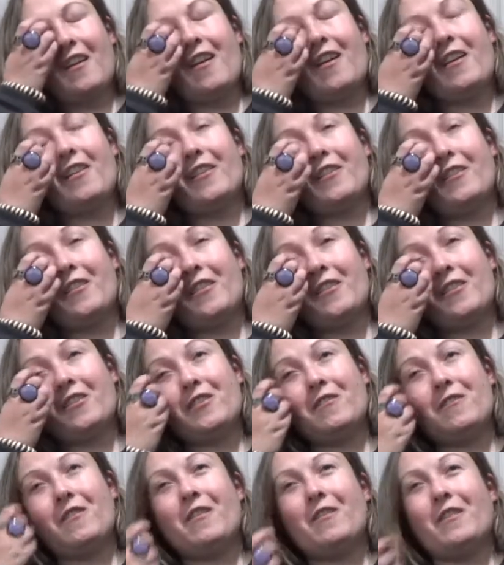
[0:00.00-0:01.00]
I don't know,
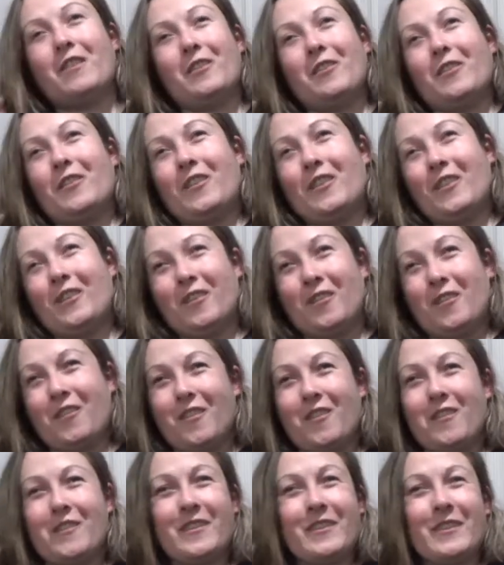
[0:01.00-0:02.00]
she might be good at it, who
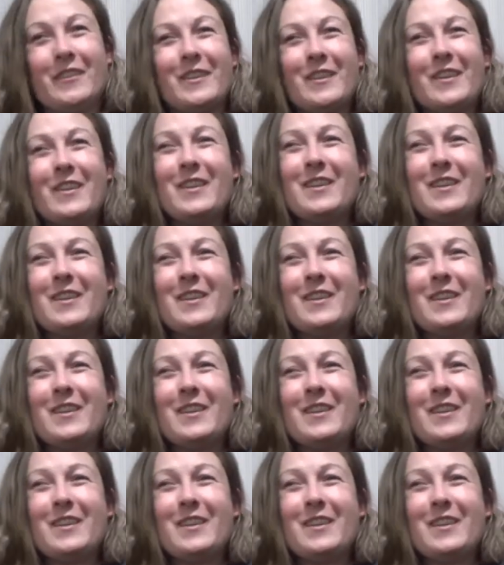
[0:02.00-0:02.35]
knows.